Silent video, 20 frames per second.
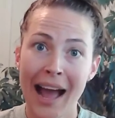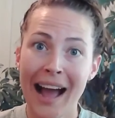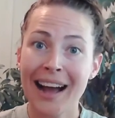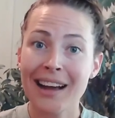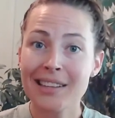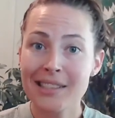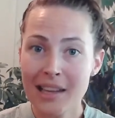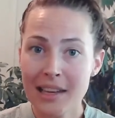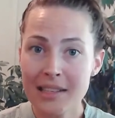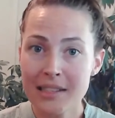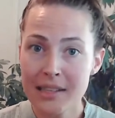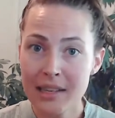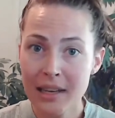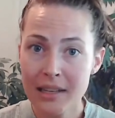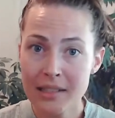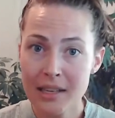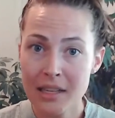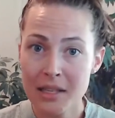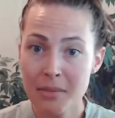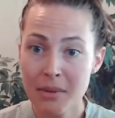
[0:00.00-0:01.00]
access the
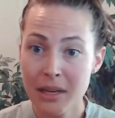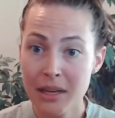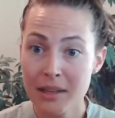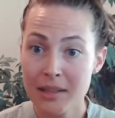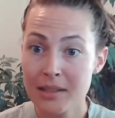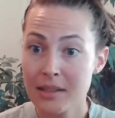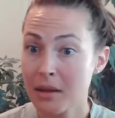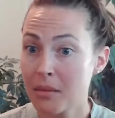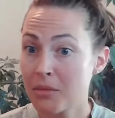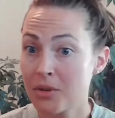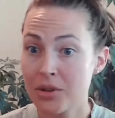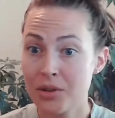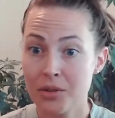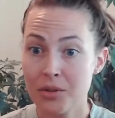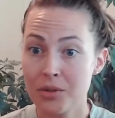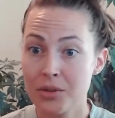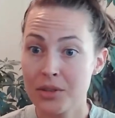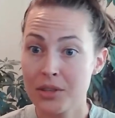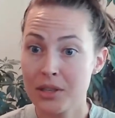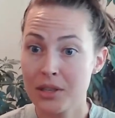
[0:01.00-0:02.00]
SSP. Some
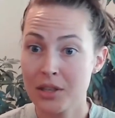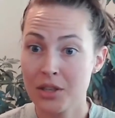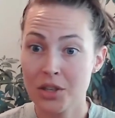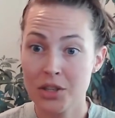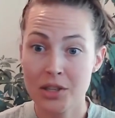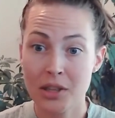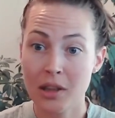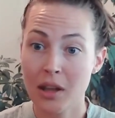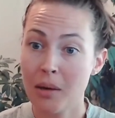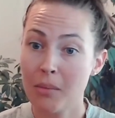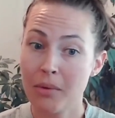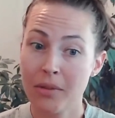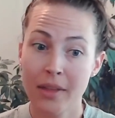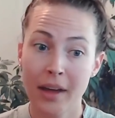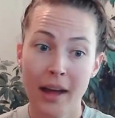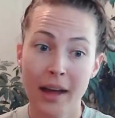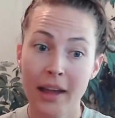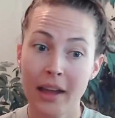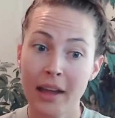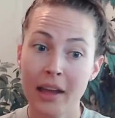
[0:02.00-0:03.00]
choose to just lump
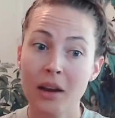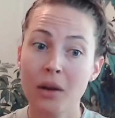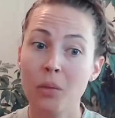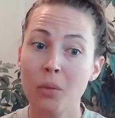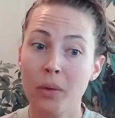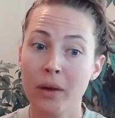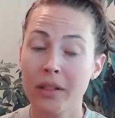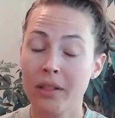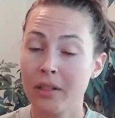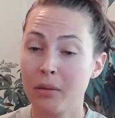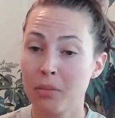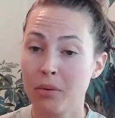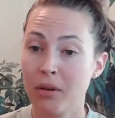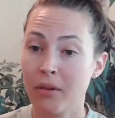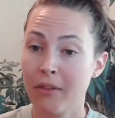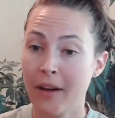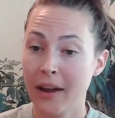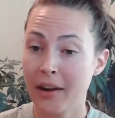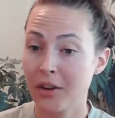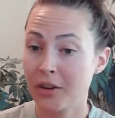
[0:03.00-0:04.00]
that in with the
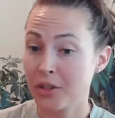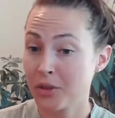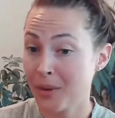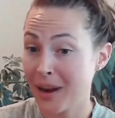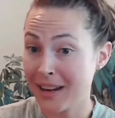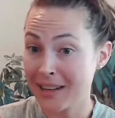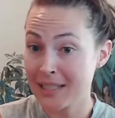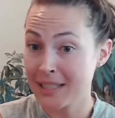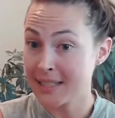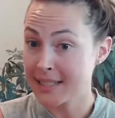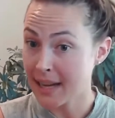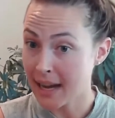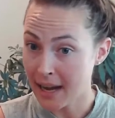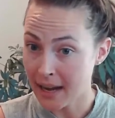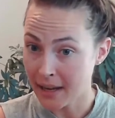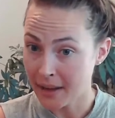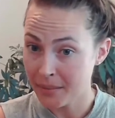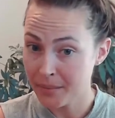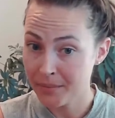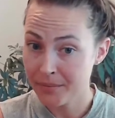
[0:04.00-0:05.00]
provider-directed
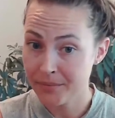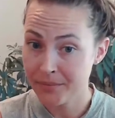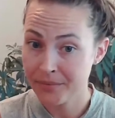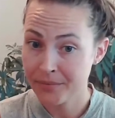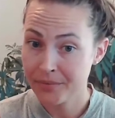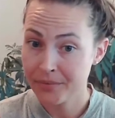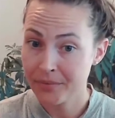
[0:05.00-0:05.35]
time.